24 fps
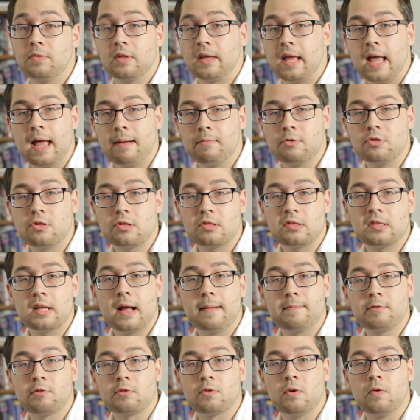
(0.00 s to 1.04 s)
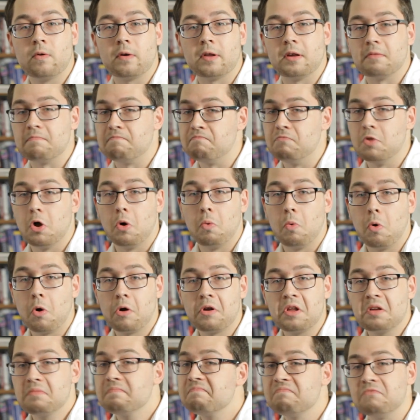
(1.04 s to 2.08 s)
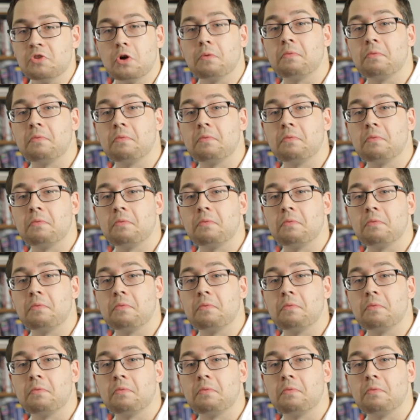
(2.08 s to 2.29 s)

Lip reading: the camera just stops recording. No warning, no